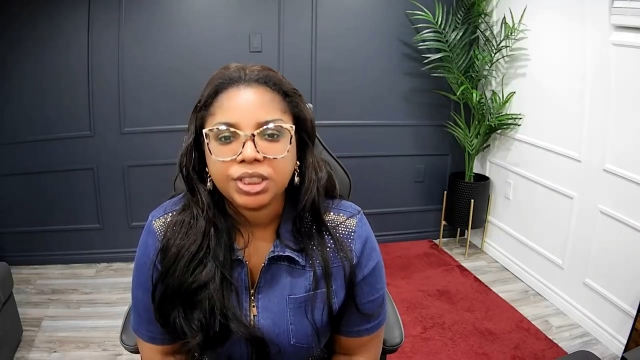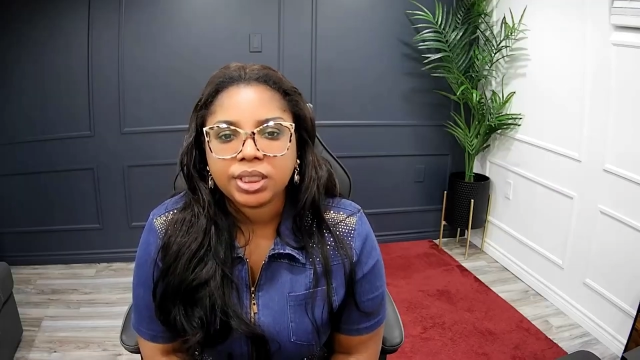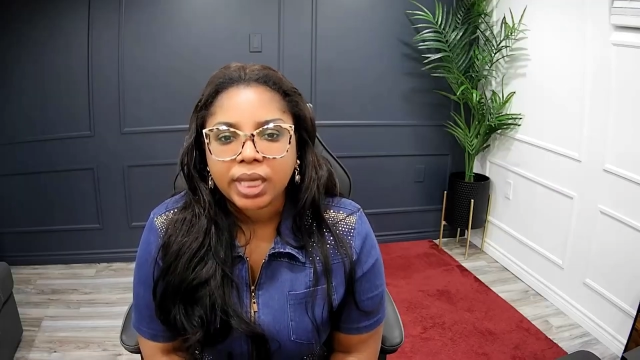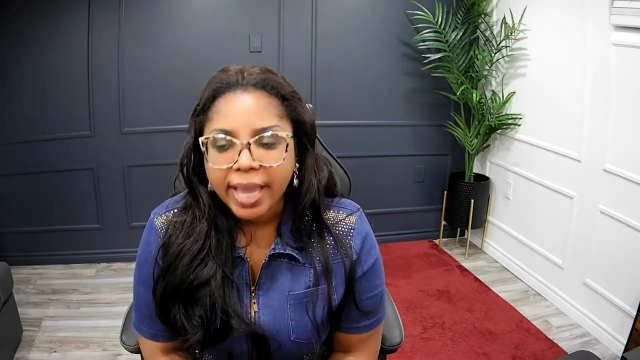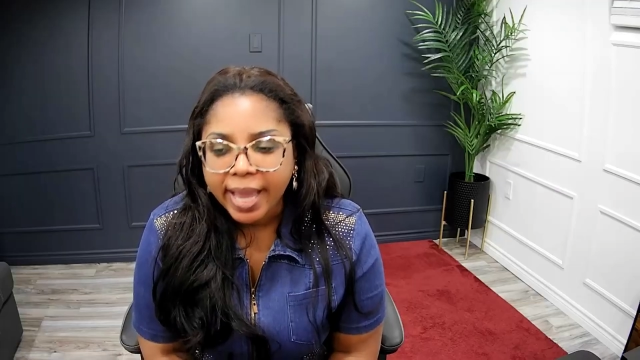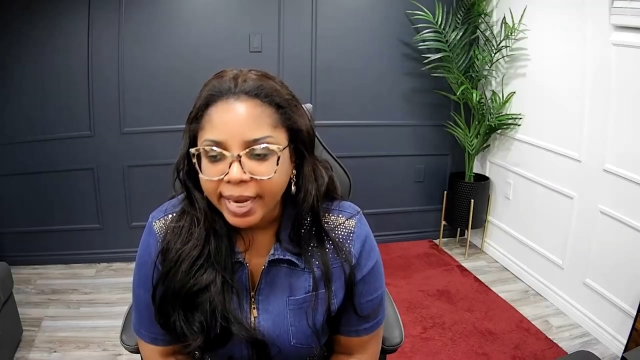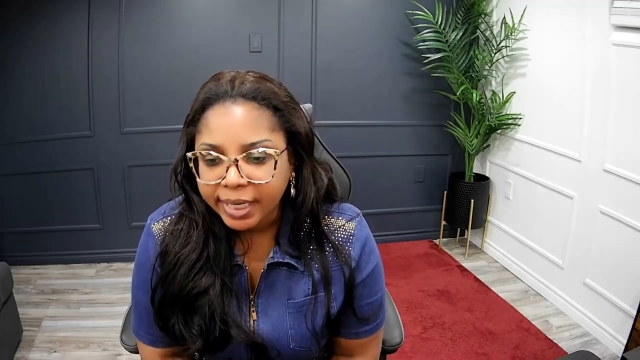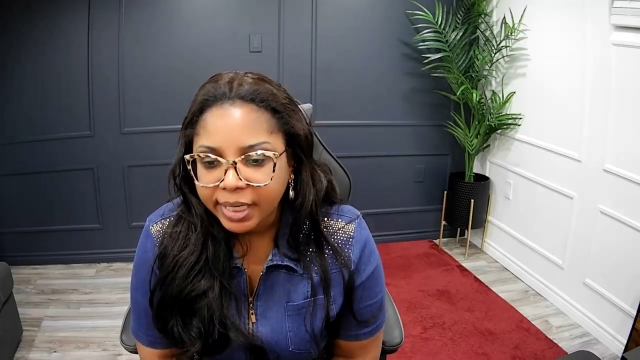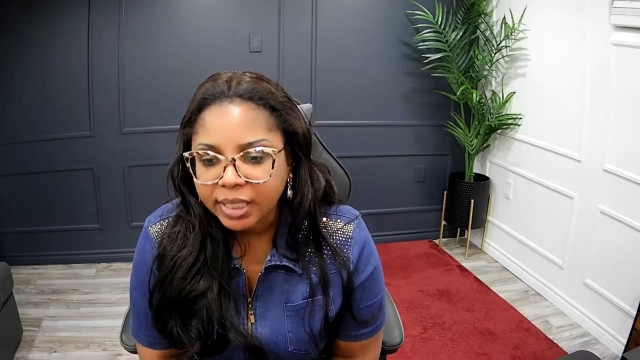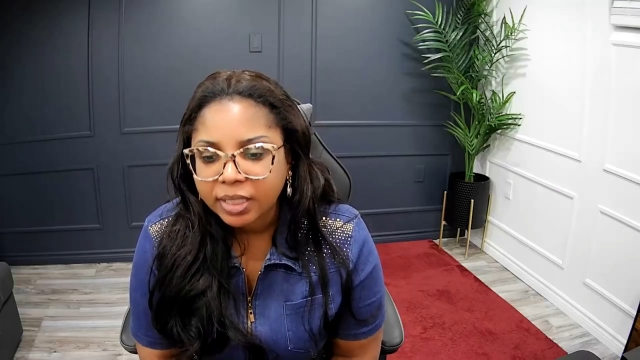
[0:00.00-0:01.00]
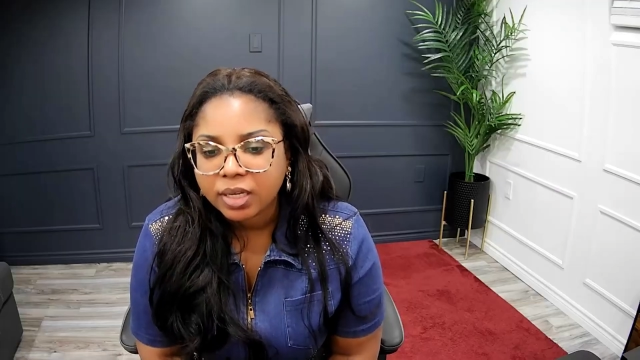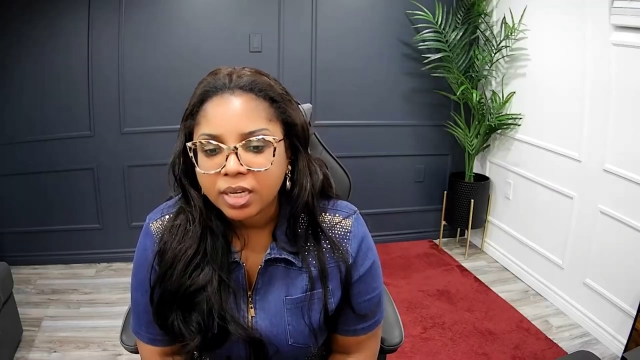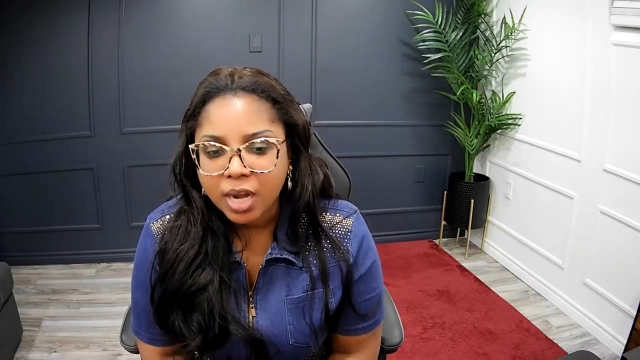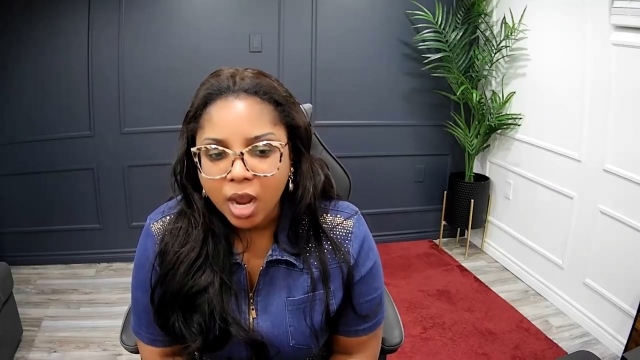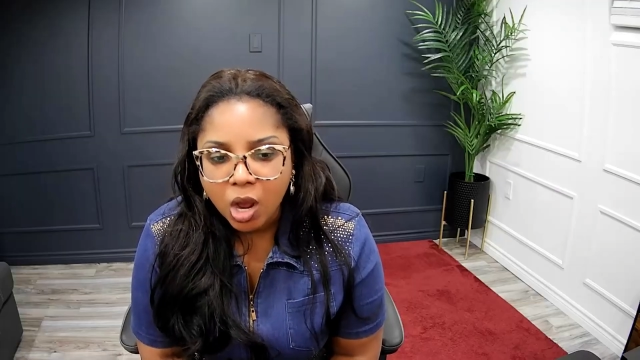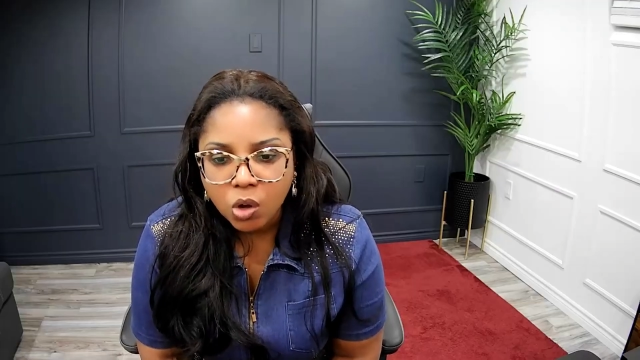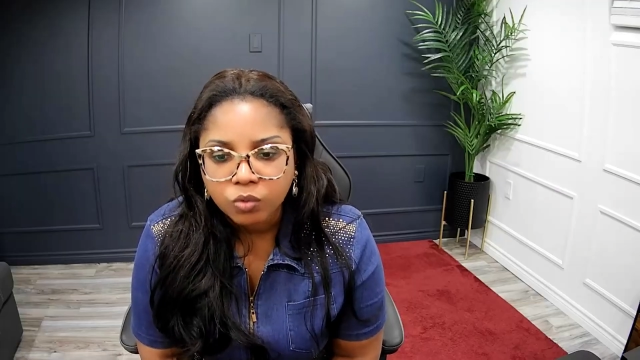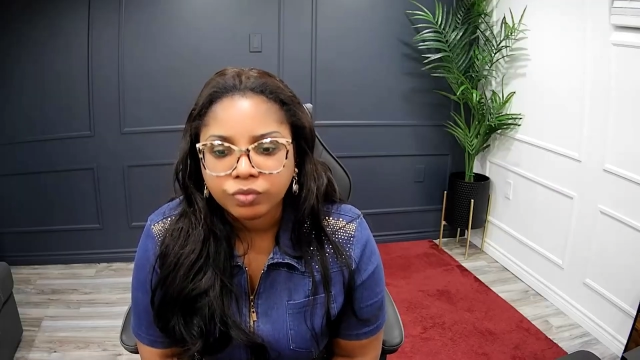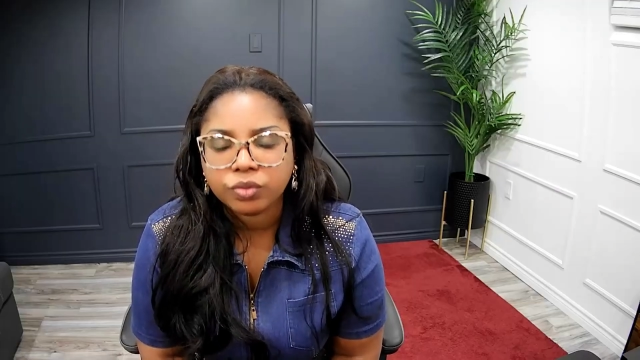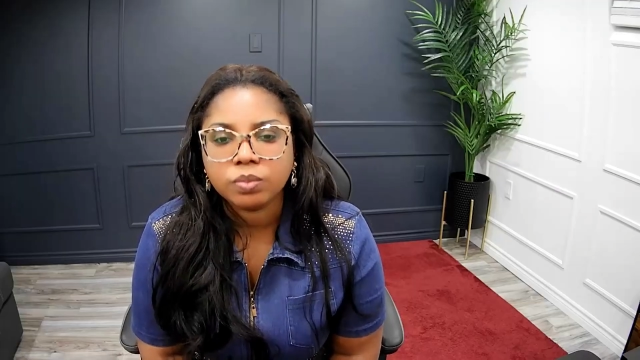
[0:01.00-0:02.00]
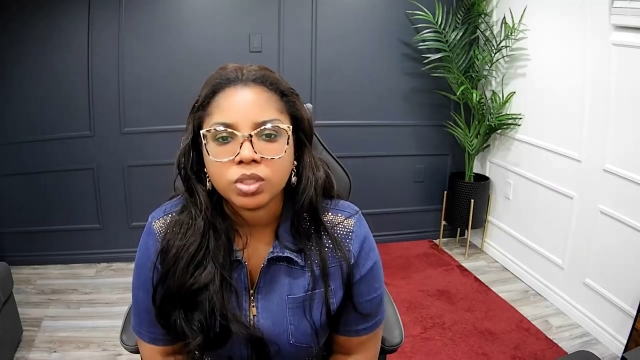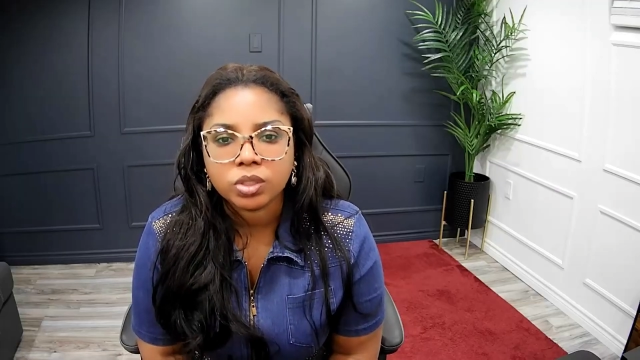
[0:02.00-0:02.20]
She heard no from